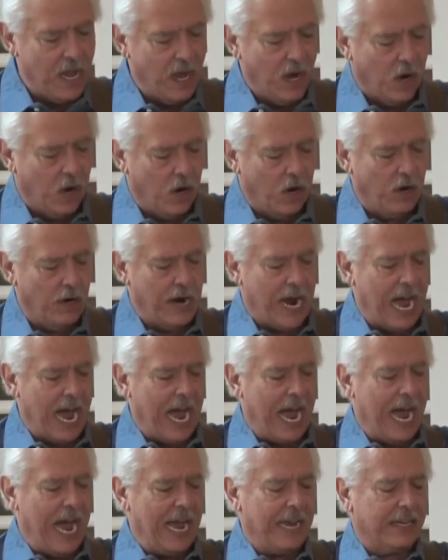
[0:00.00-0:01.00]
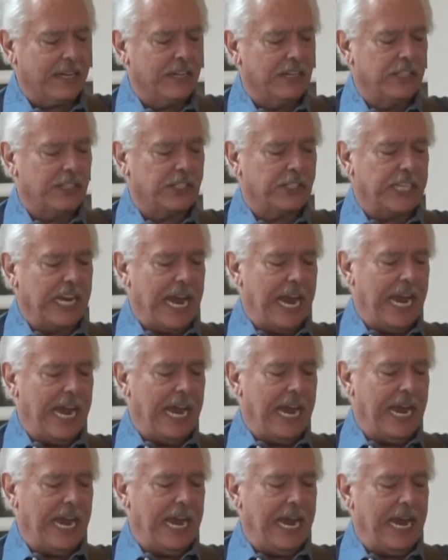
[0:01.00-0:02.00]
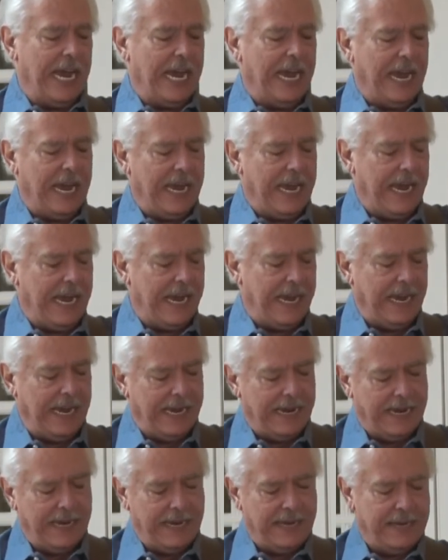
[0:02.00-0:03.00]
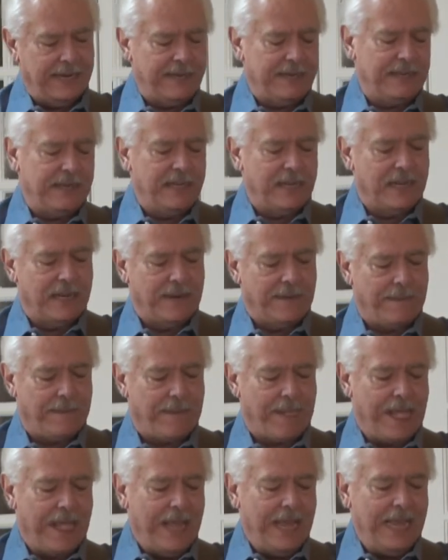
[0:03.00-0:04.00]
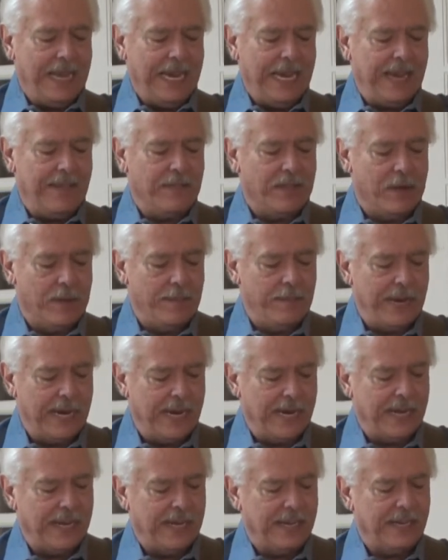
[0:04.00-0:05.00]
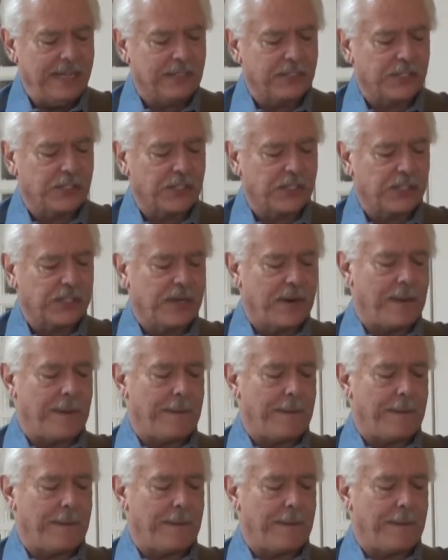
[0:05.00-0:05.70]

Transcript: for I could stand in the midst